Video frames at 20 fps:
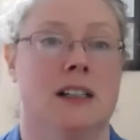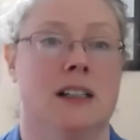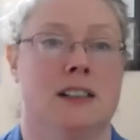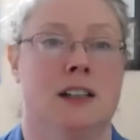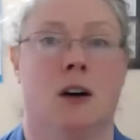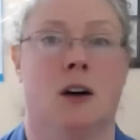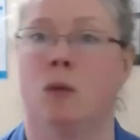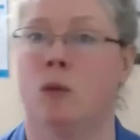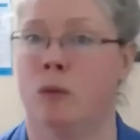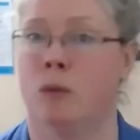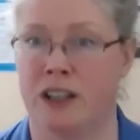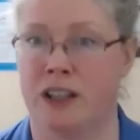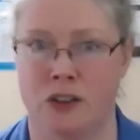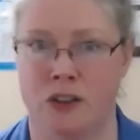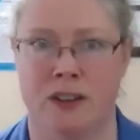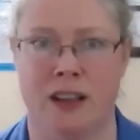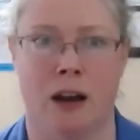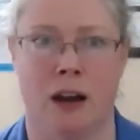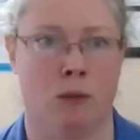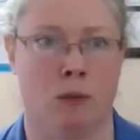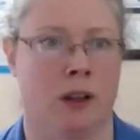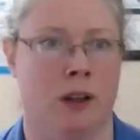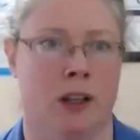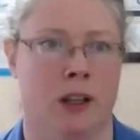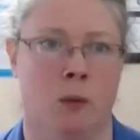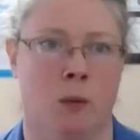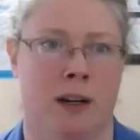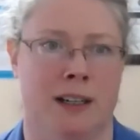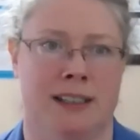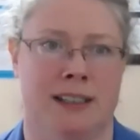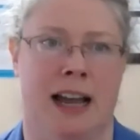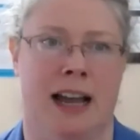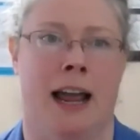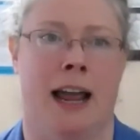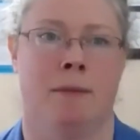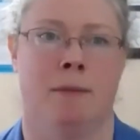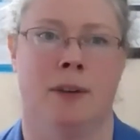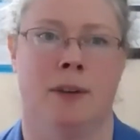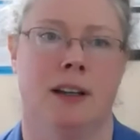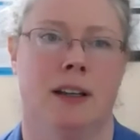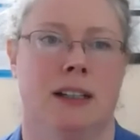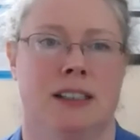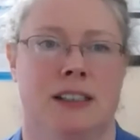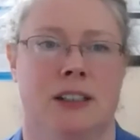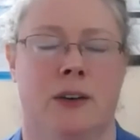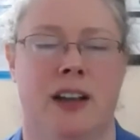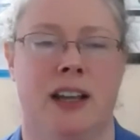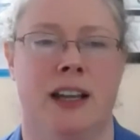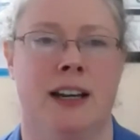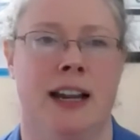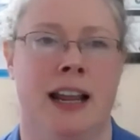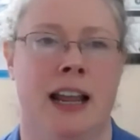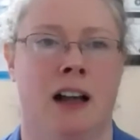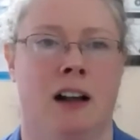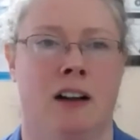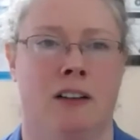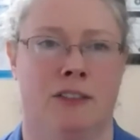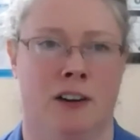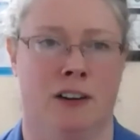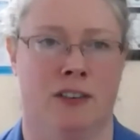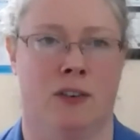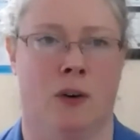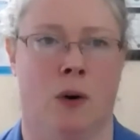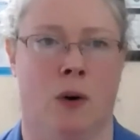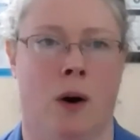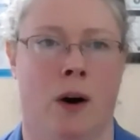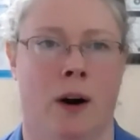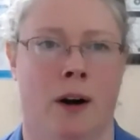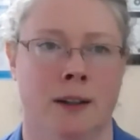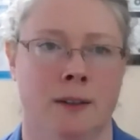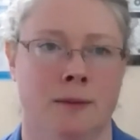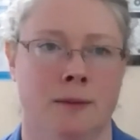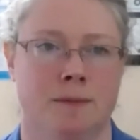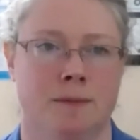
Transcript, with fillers: So we can do that really one time. So inhale for four,